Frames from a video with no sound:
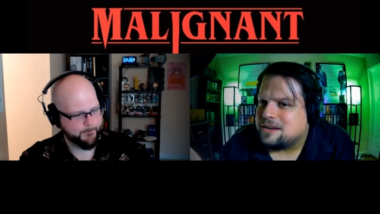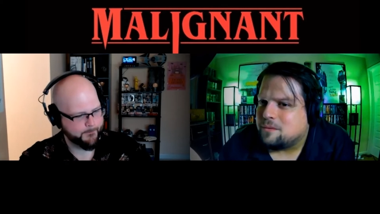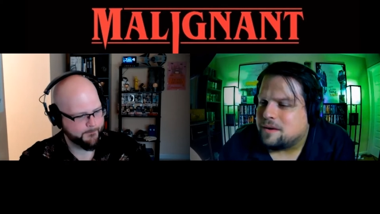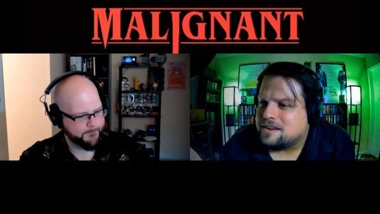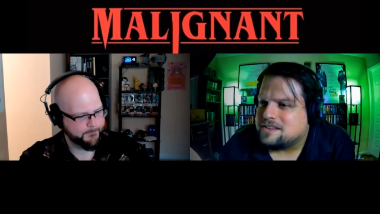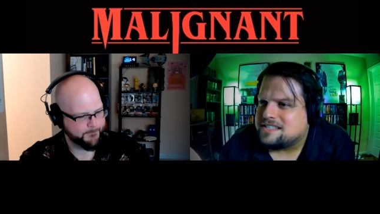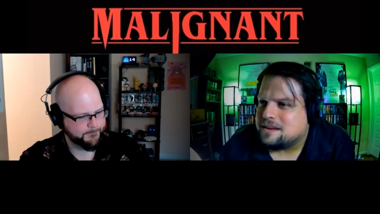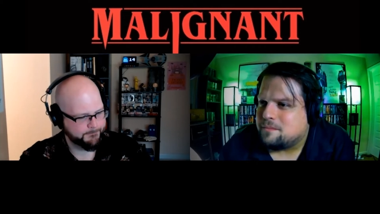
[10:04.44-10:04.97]
Speaker 1: to
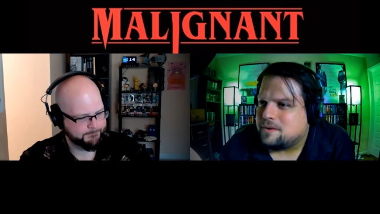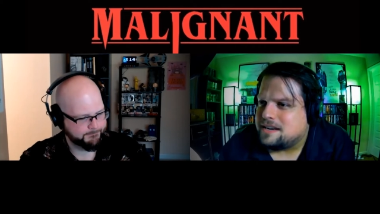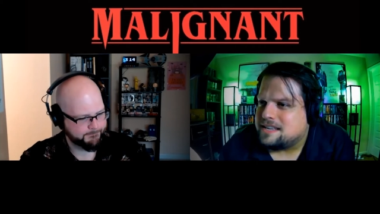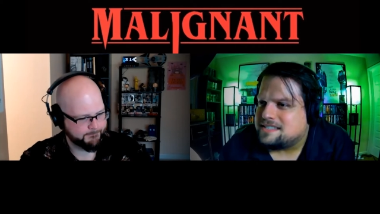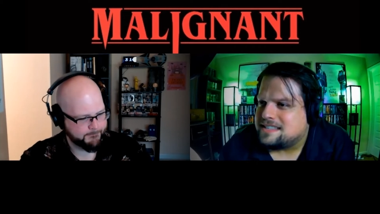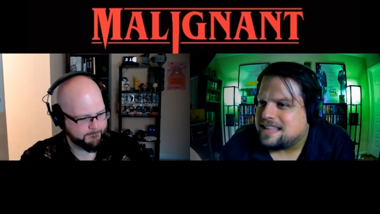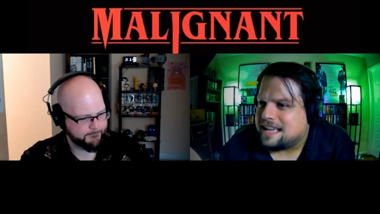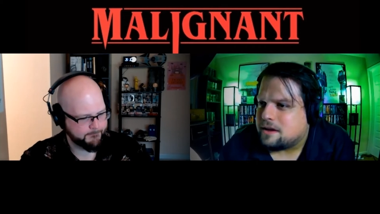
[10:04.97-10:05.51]
where someone
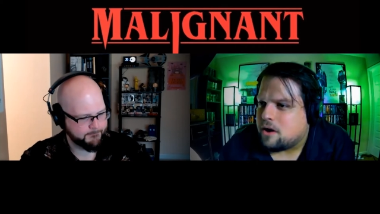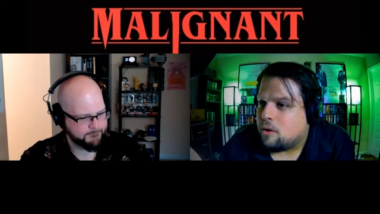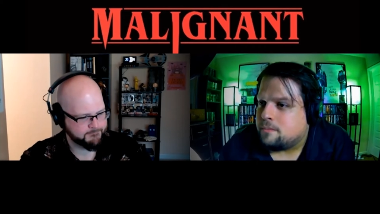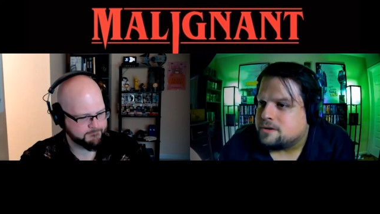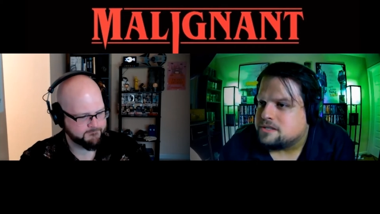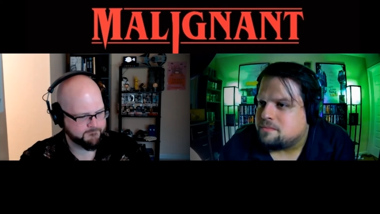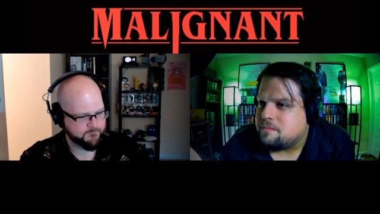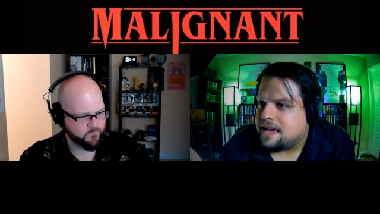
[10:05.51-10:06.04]
is like
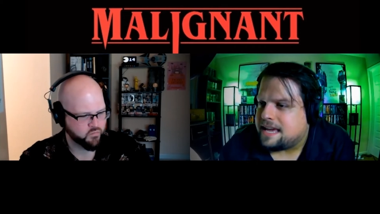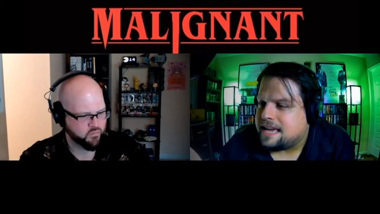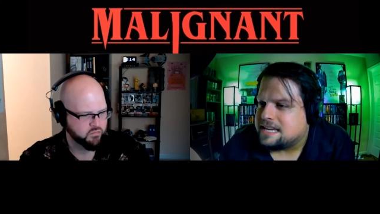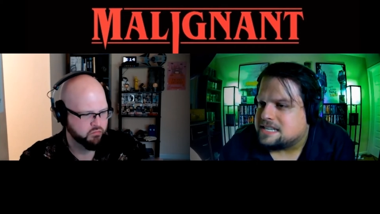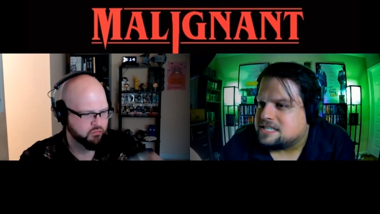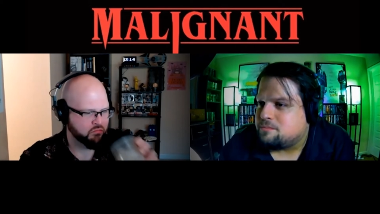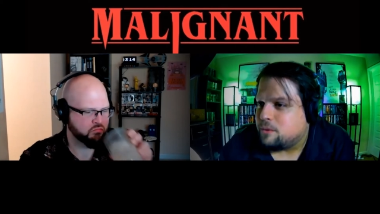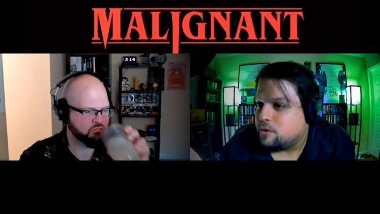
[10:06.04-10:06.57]
almost making
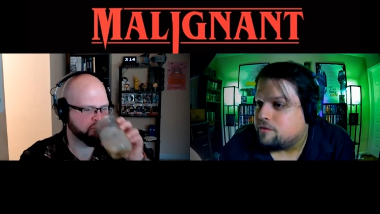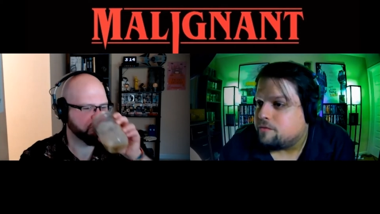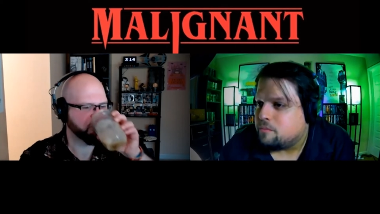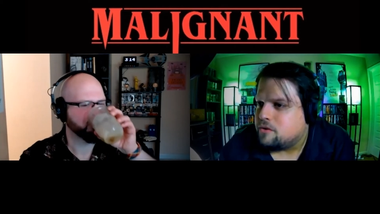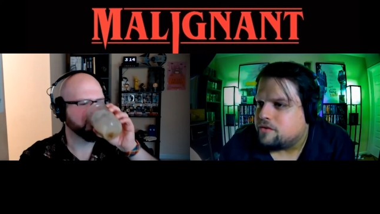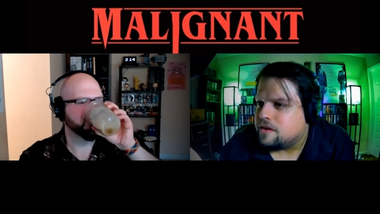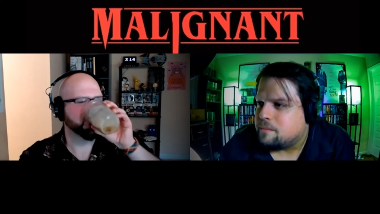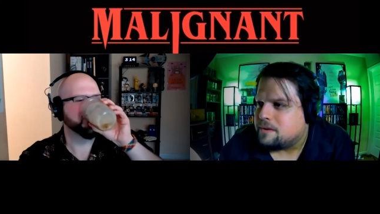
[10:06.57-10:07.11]
a spoof
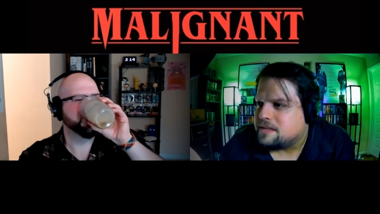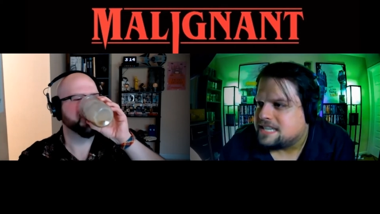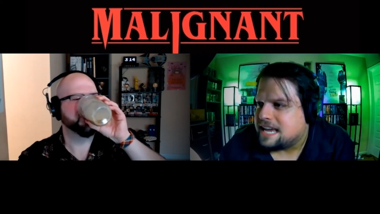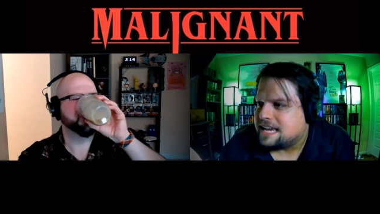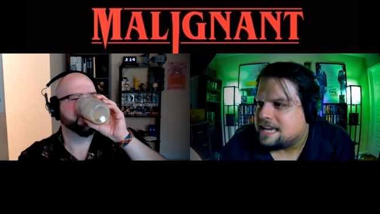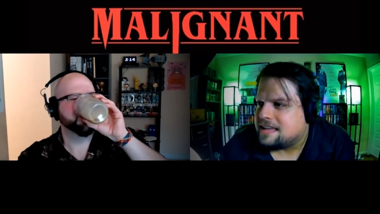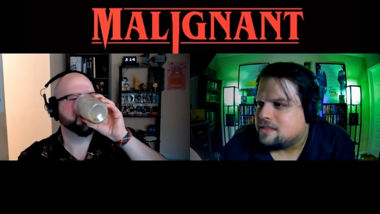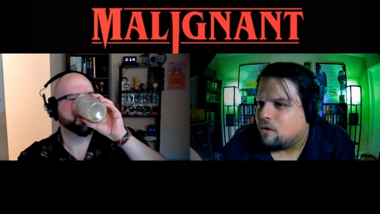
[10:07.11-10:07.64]
movie, but
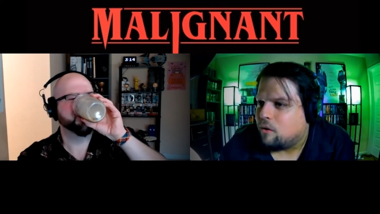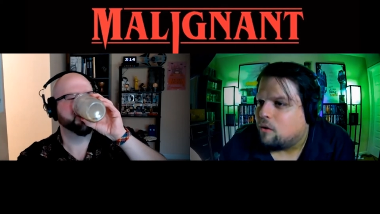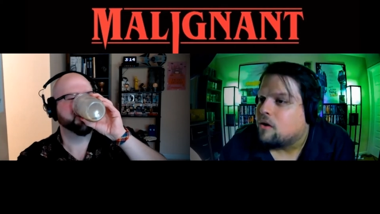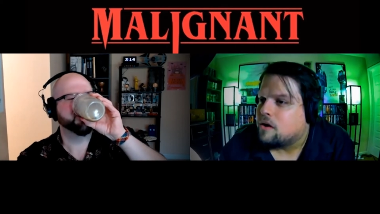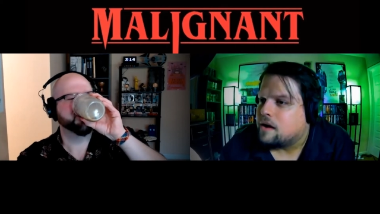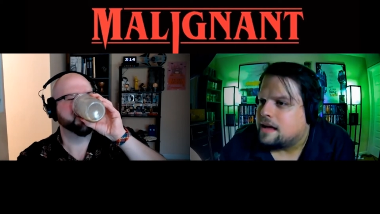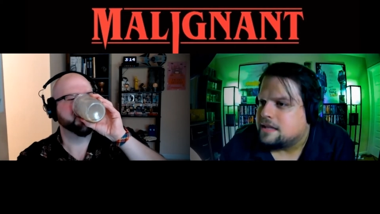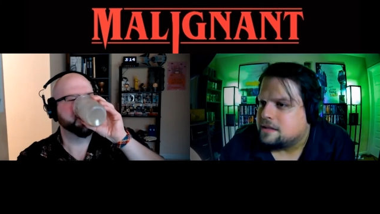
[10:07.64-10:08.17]
taking the
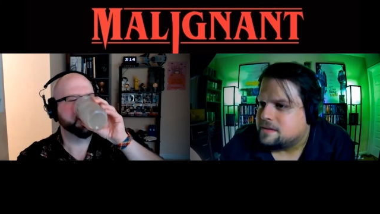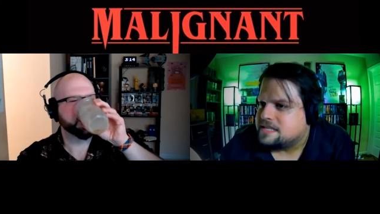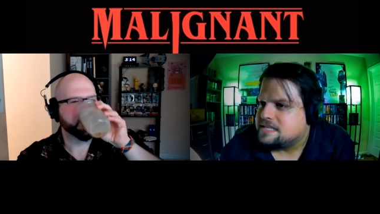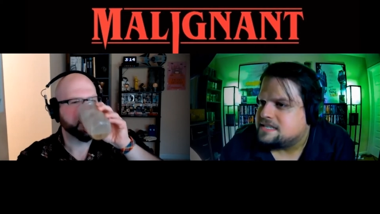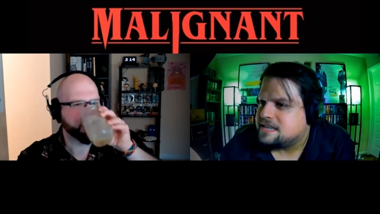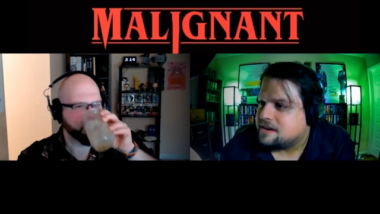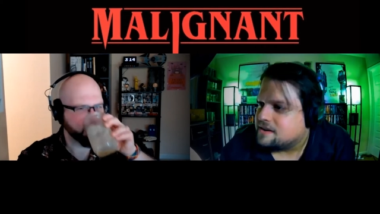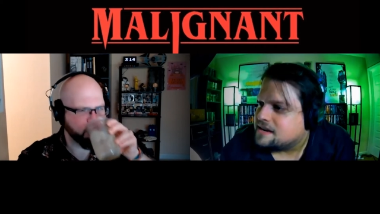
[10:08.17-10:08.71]
horror
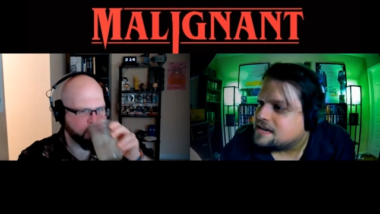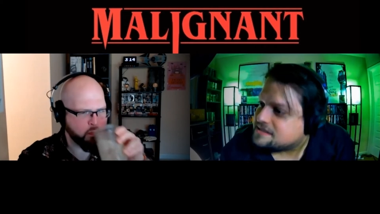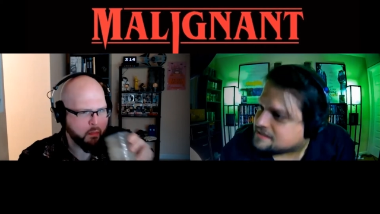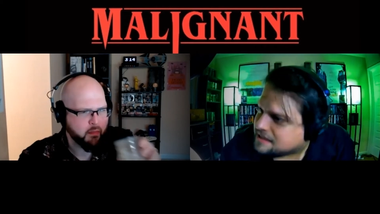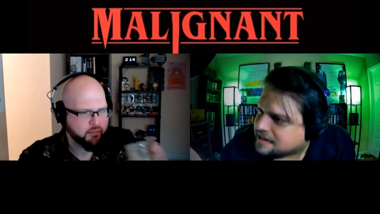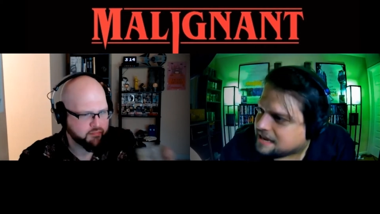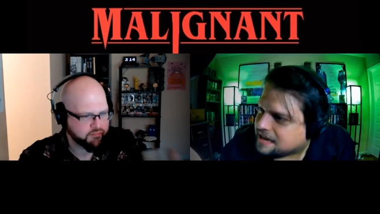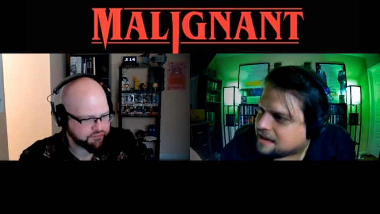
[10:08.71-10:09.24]
elements
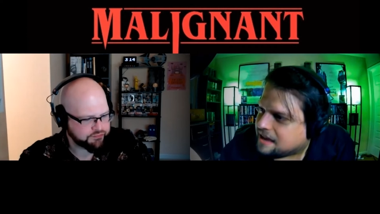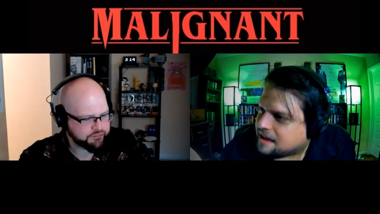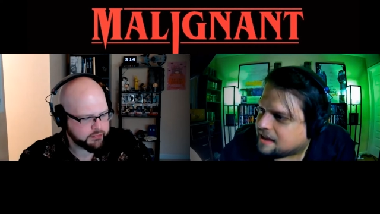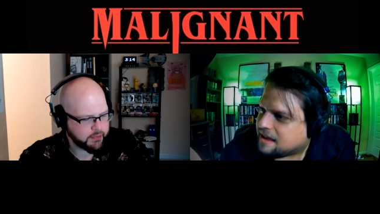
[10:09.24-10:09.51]
seriously.